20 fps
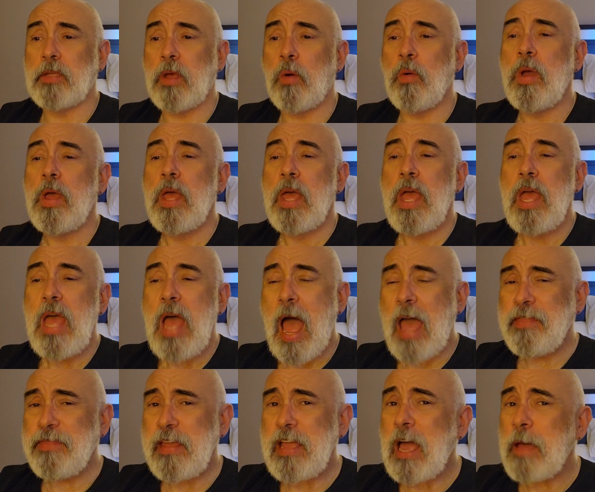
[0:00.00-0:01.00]
So
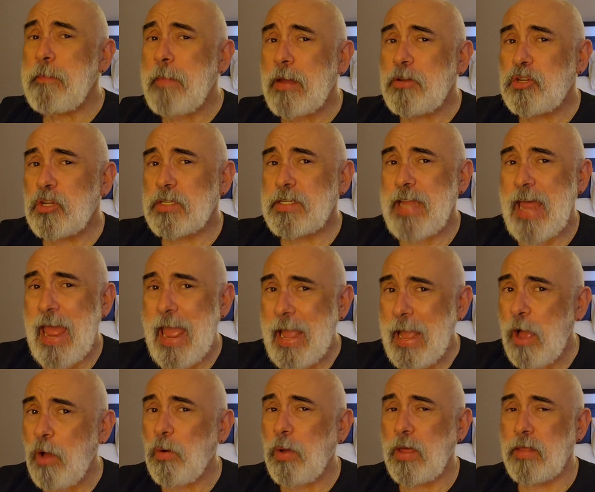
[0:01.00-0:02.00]
I think I might just
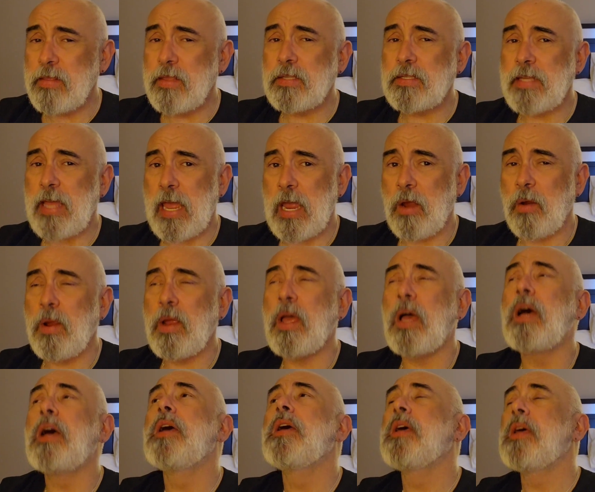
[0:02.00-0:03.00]
hang out in this
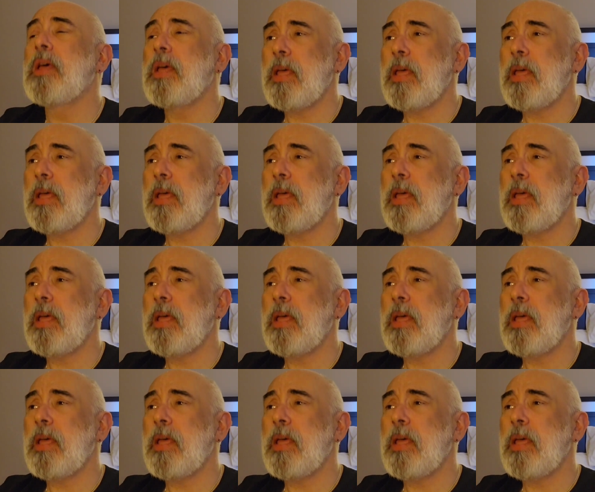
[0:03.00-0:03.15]
area,